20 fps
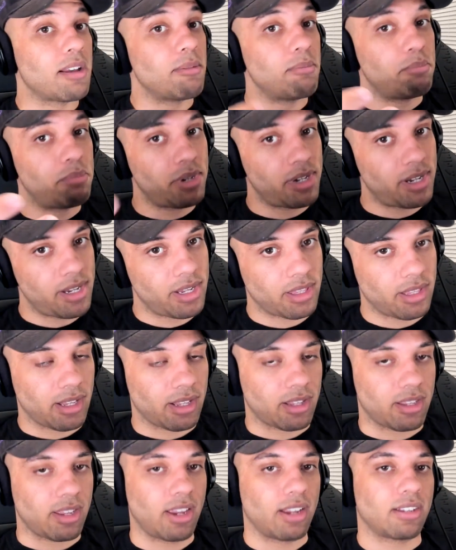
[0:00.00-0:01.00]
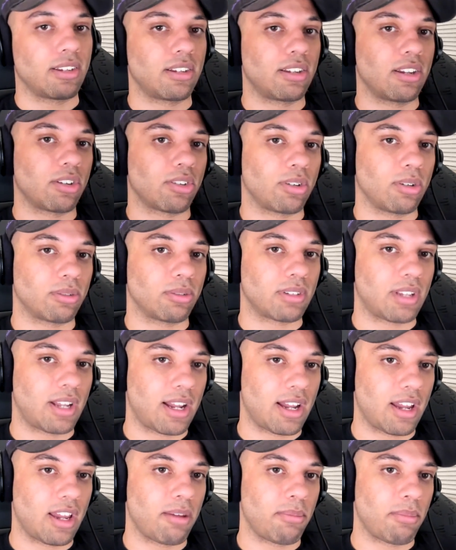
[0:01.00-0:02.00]
But that takes additional
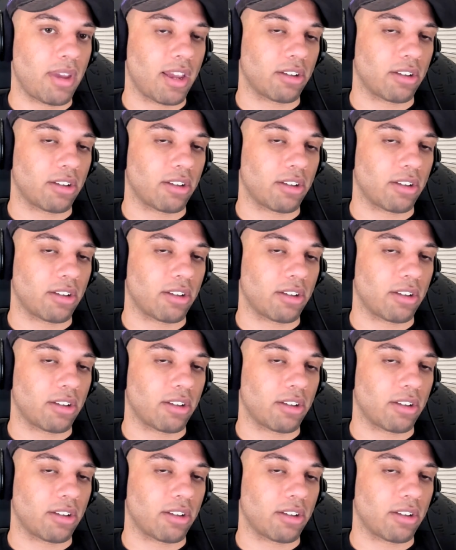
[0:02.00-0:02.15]
time,